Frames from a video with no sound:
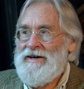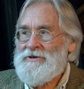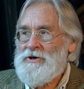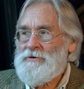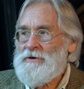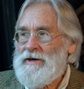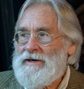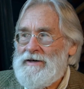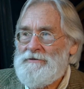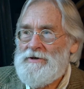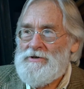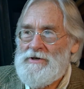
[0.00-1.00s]
I don't
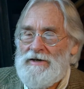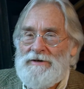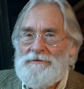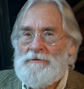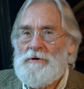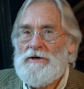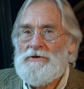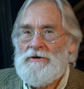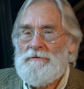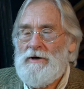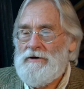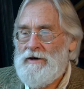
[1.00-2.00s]
have inside information
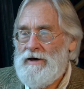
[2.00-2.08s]
about